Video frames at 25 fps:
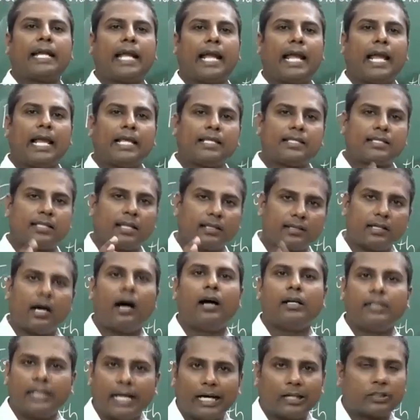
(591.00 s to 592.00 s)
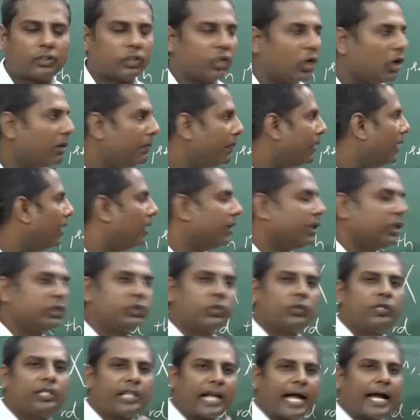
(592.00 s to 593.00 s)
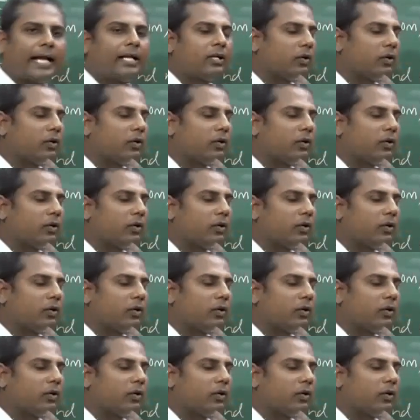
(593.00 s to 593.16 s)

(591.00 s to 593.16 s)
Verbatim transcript: date is 3rd October, you should